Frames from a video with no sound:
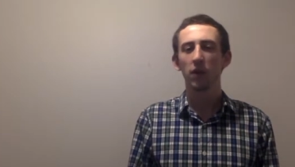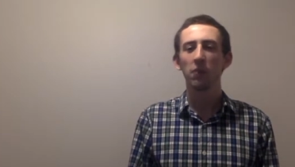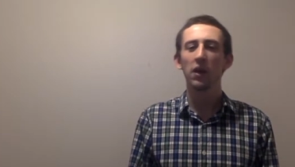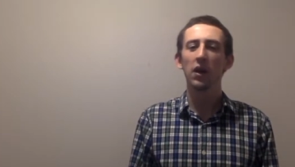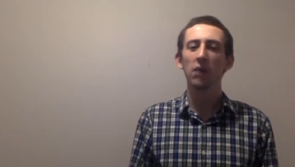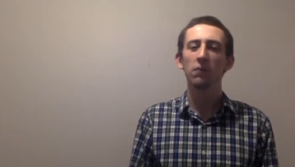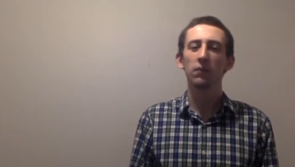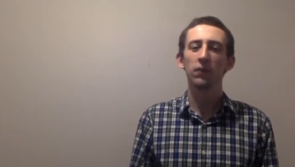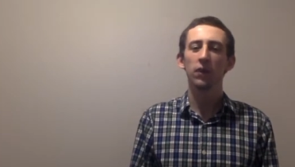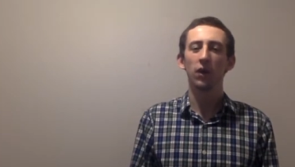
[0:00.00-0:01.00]
Mum,
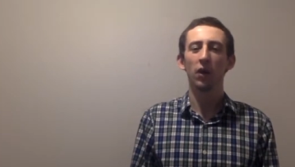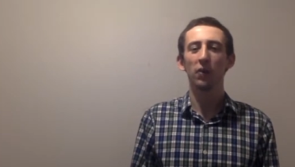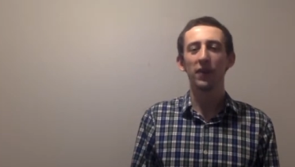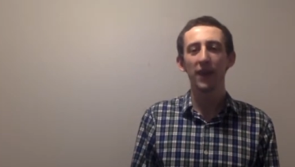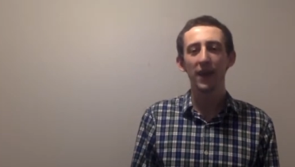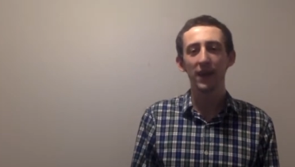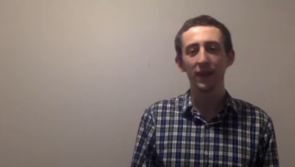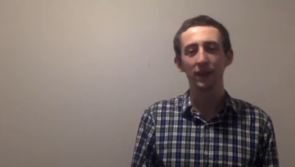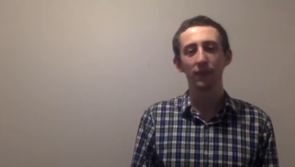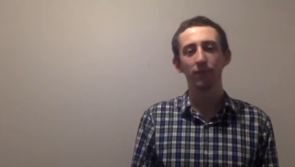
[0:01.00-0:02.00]
are we there
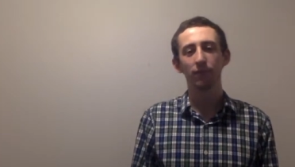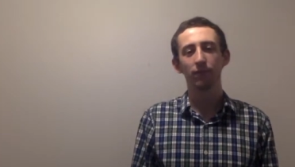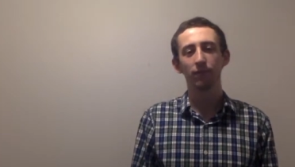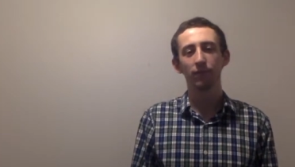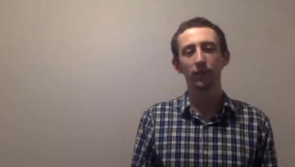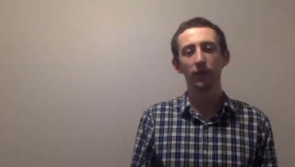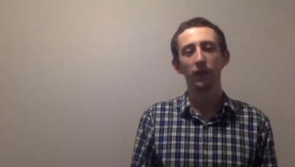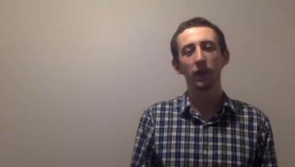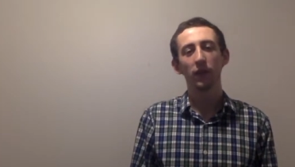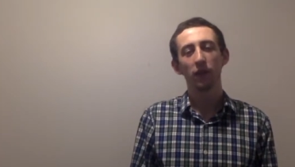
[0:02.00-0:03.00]
yet?
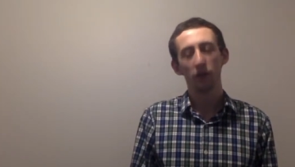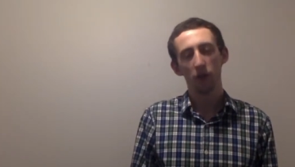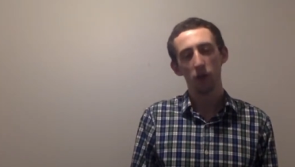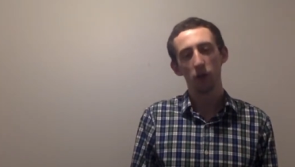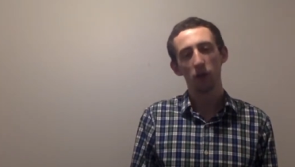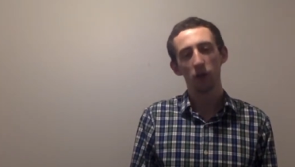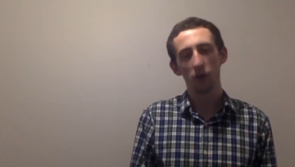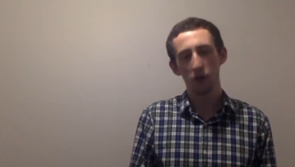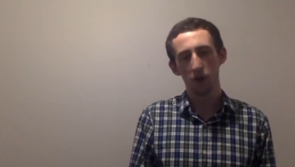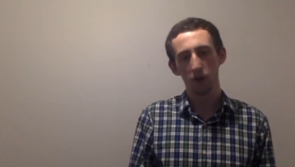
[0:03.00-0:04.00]
No,
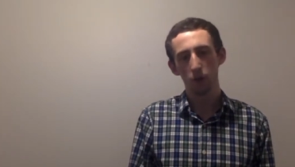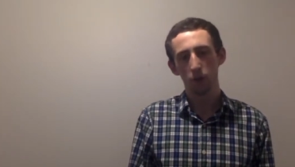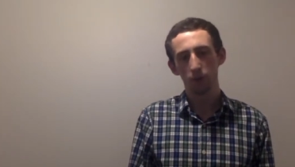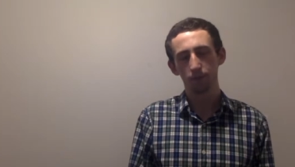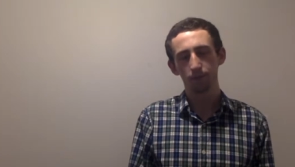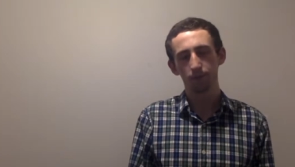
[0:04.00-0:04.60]
not yet, Morgan.